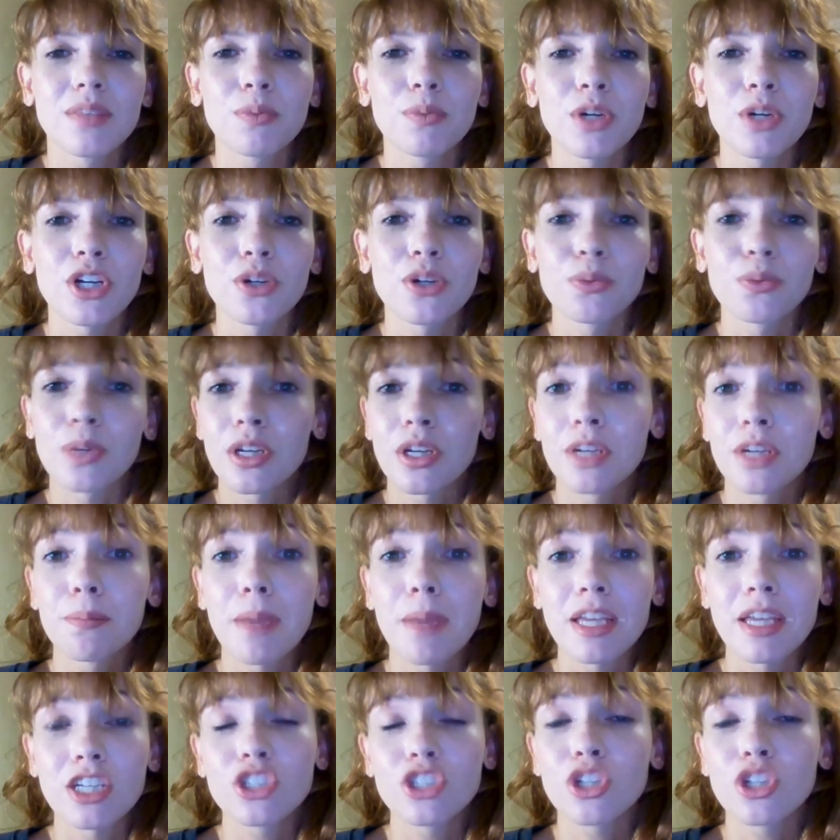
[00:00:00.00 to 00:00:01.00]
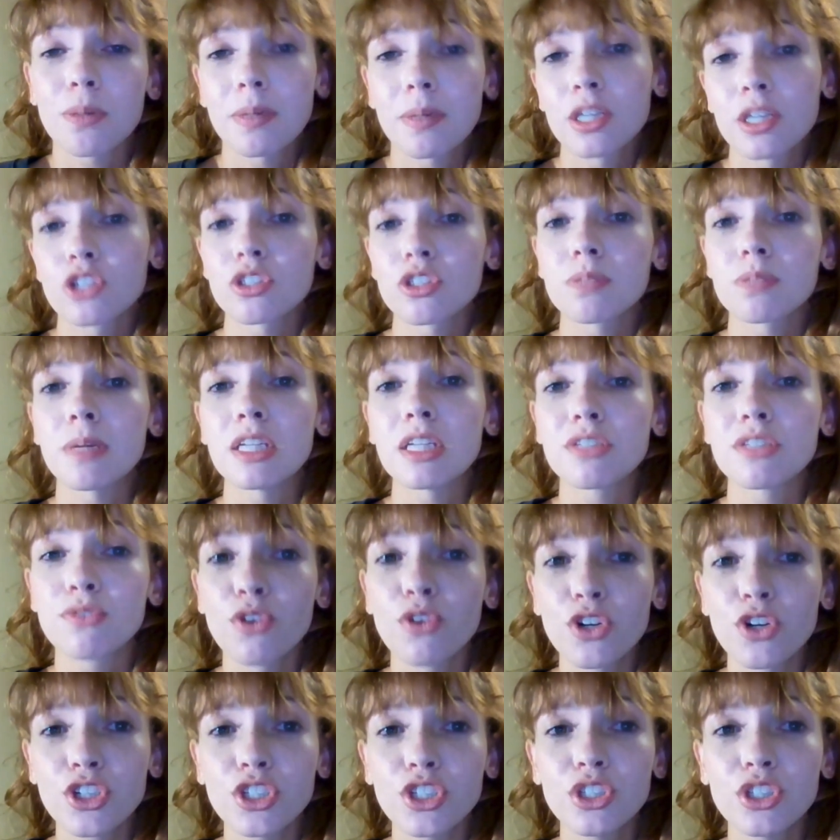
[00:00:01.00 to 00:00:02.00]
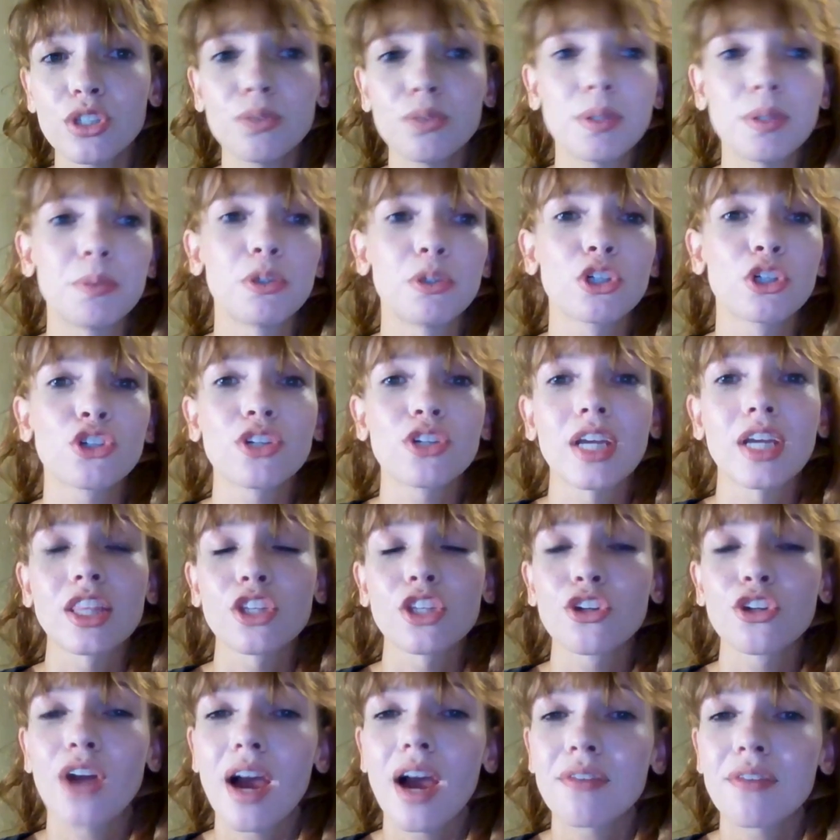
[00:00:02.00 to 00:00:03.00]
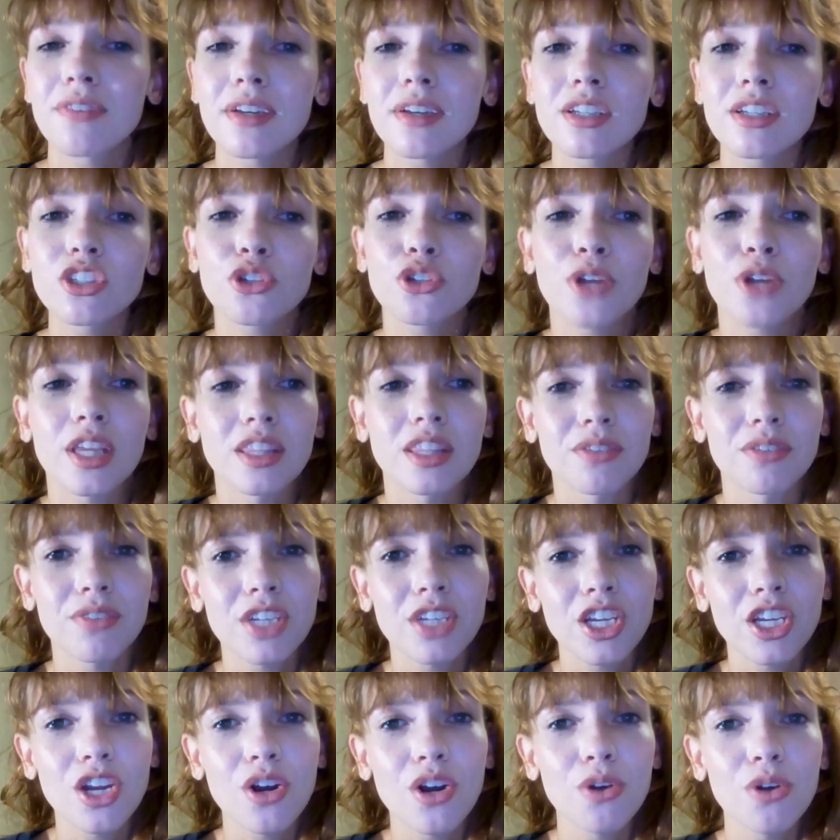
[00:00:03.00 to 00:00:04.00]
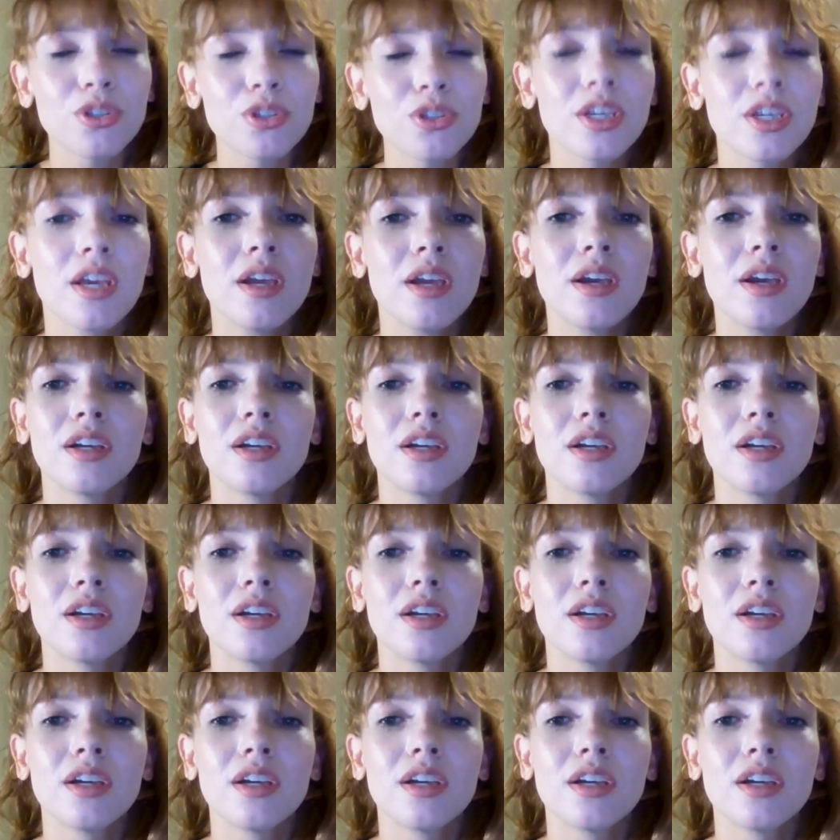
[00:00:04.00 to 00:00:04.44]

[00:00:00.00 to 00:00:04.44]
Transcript: where we can manage your Pinterest page for you. We will create the graphics, create the videos,